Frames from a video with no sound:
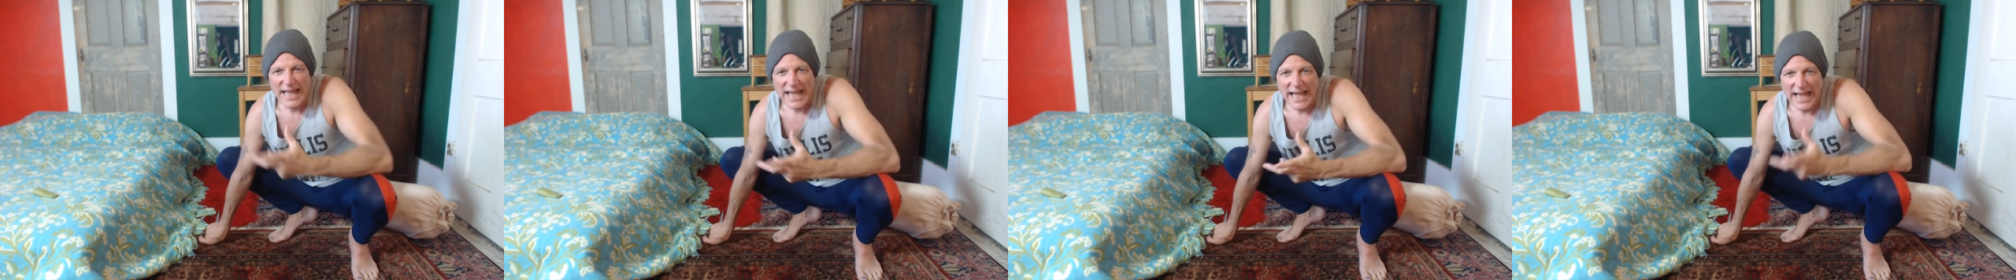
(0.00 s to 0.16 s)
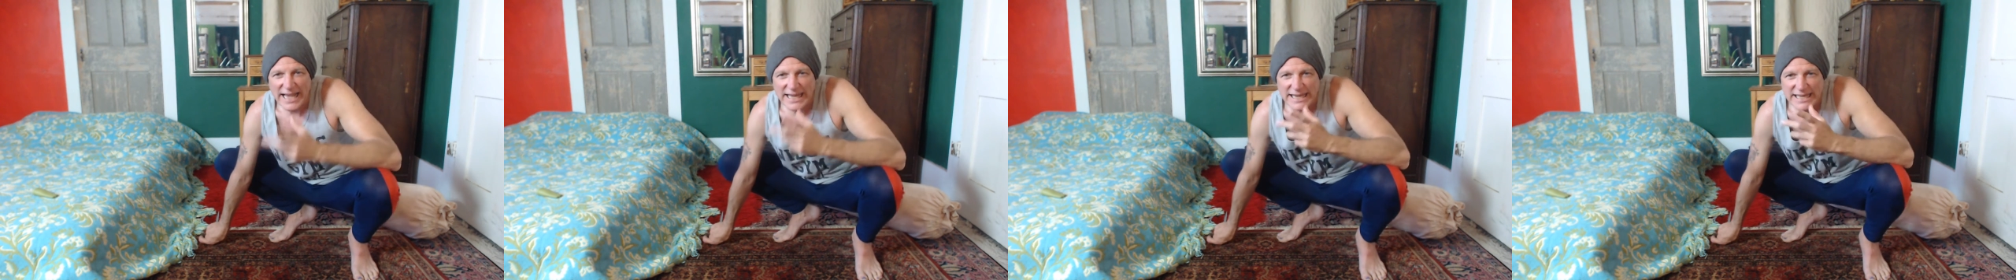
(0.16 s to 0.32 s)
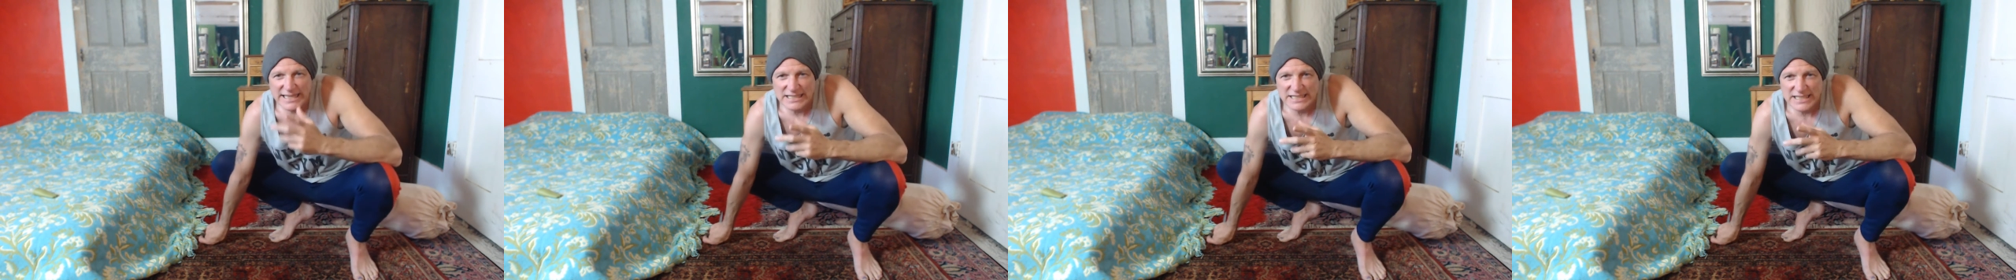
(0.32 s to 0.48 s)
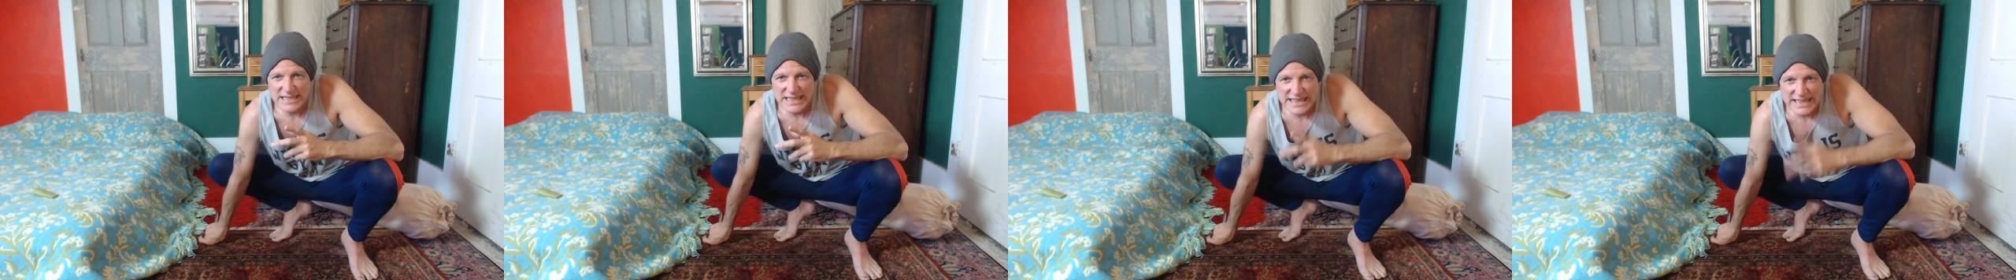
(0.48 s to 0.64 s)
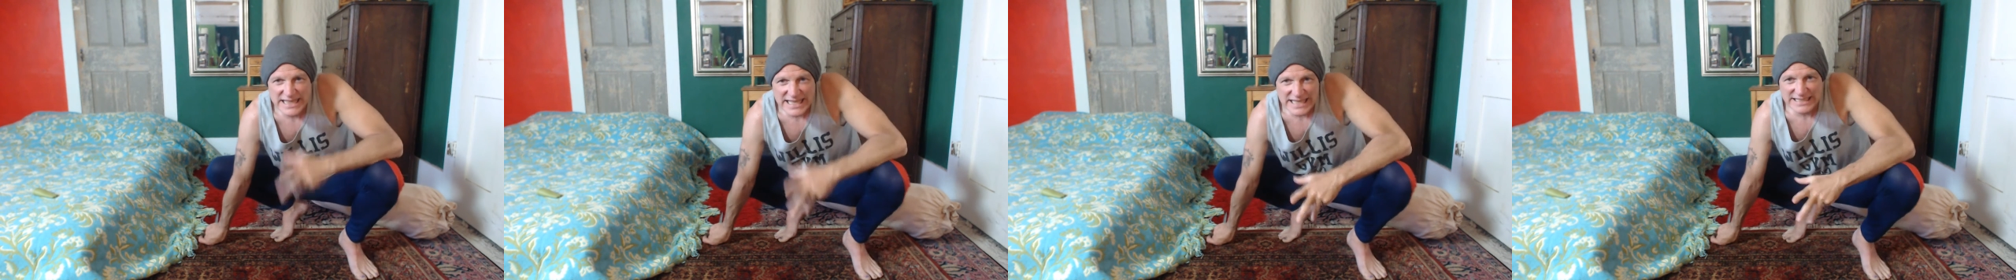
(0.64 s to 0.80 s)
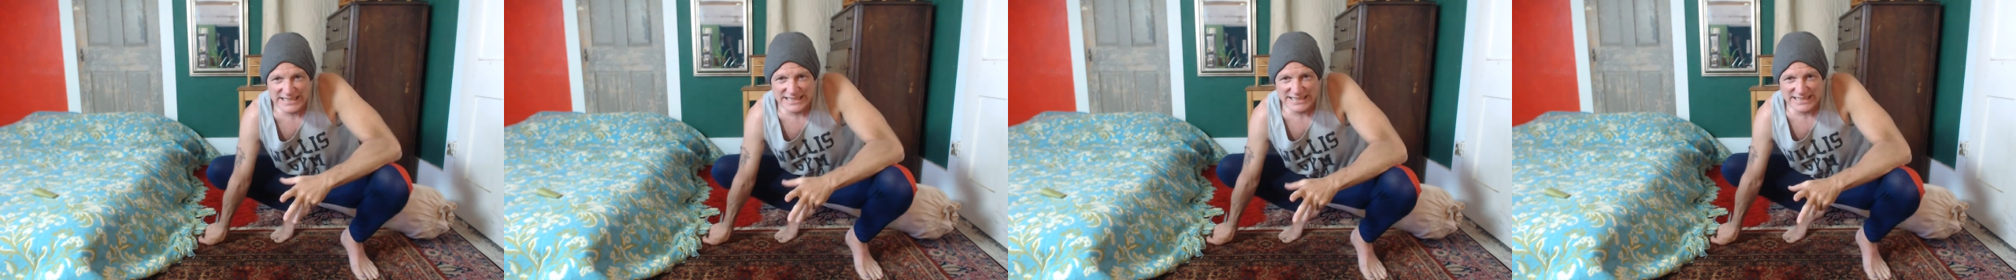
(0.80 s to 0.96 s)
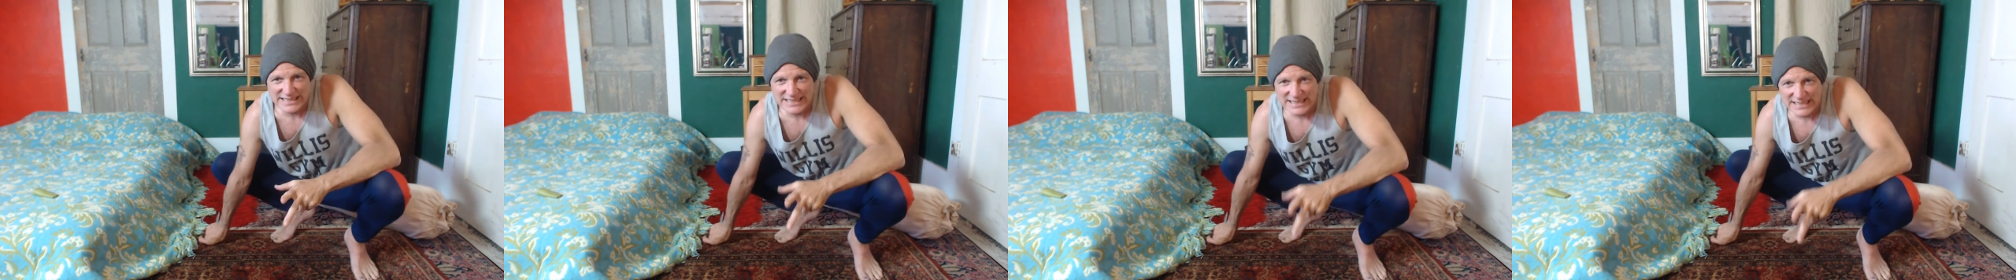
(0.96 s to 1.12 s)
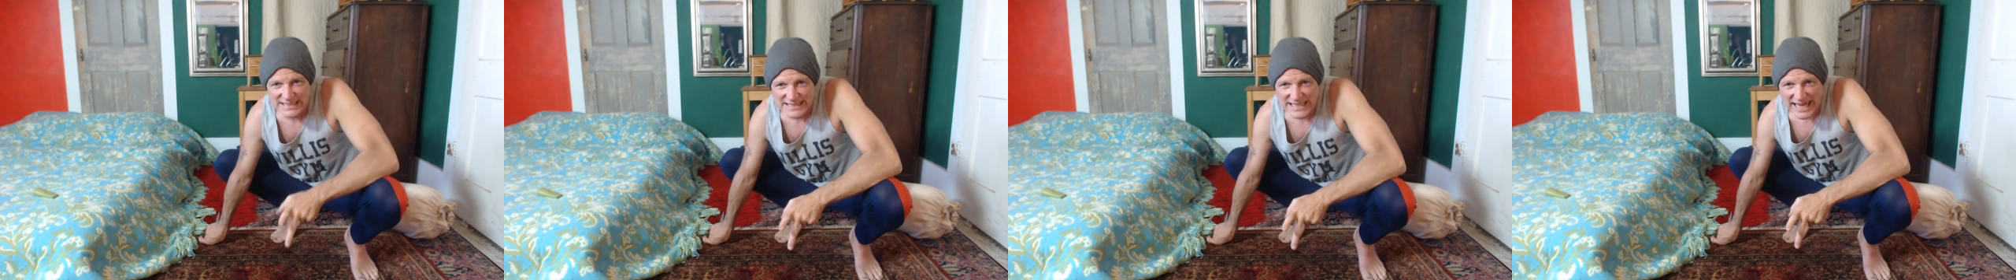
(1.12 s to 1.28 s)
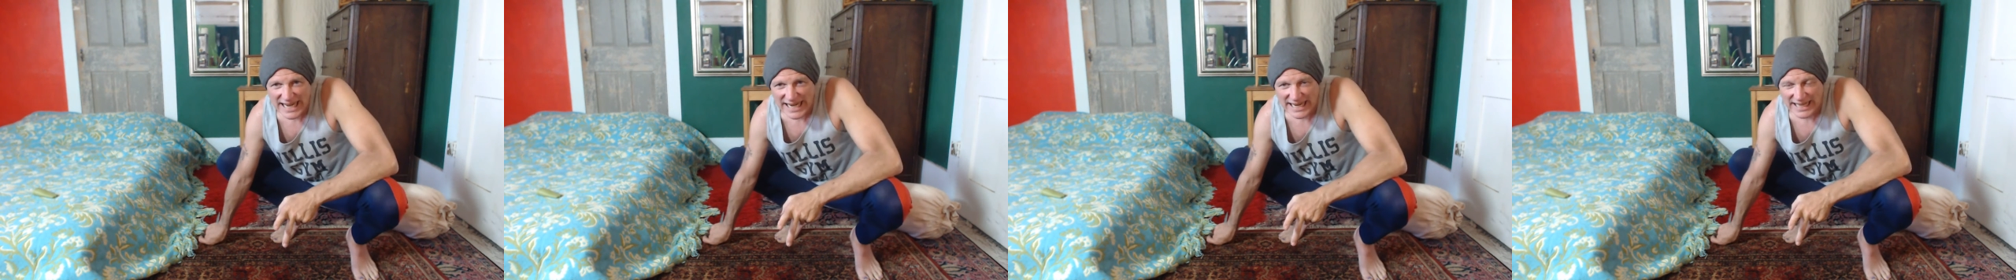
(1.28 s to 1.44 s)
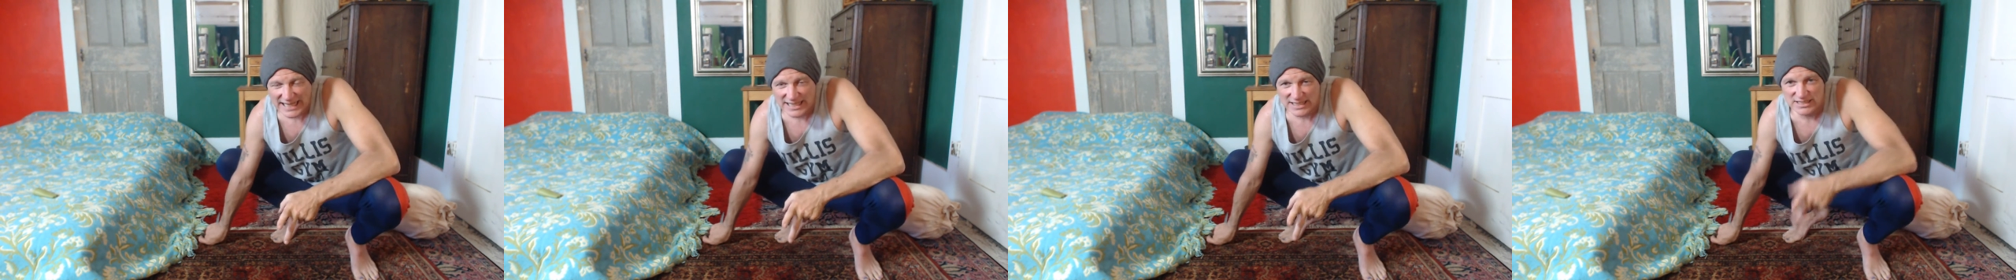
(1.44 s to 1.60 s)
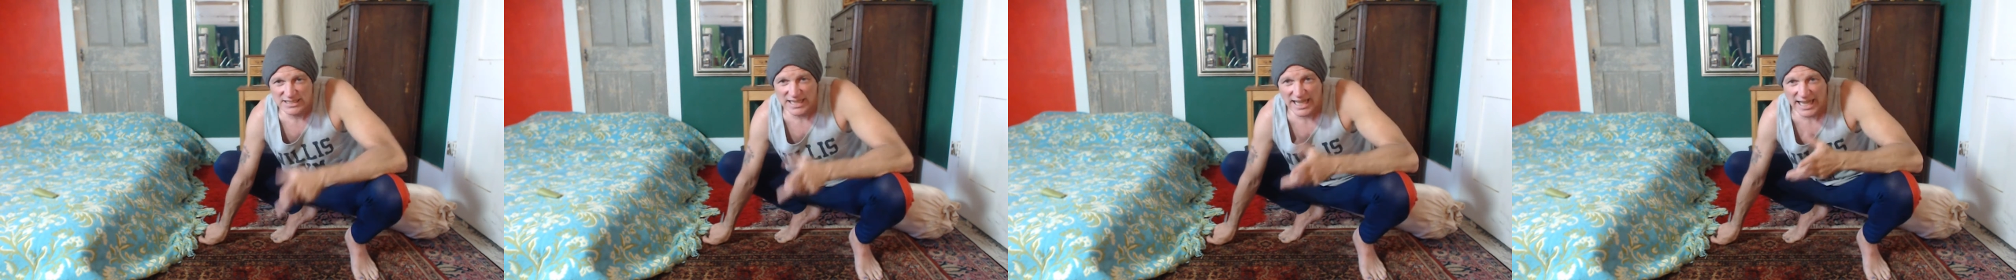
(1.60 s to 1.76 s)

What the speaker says: And it's this stance,